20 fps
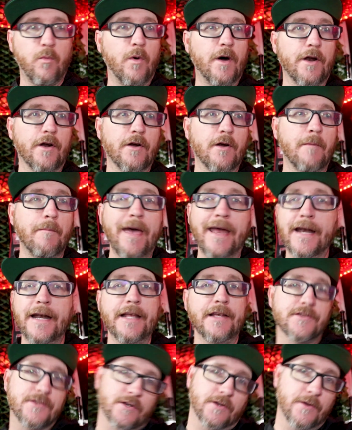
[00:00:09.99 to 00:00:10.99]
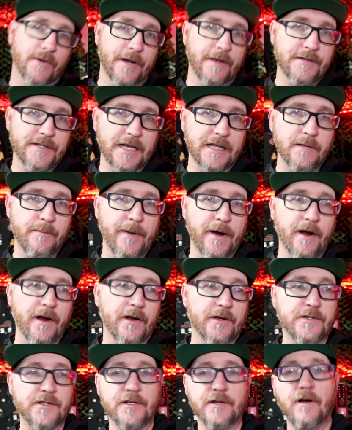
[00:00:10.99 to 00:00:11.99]
What are amenities are inside the
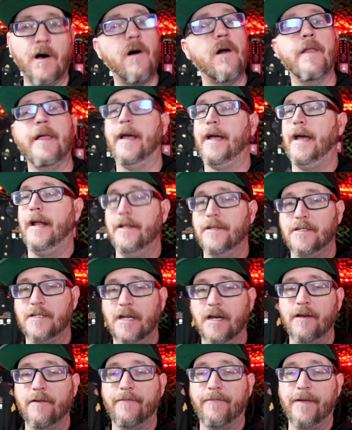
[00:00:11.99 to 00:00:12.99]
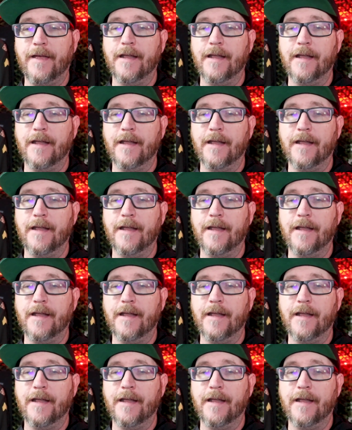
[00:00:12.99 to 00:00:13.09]
barracks and all that kind of stuff.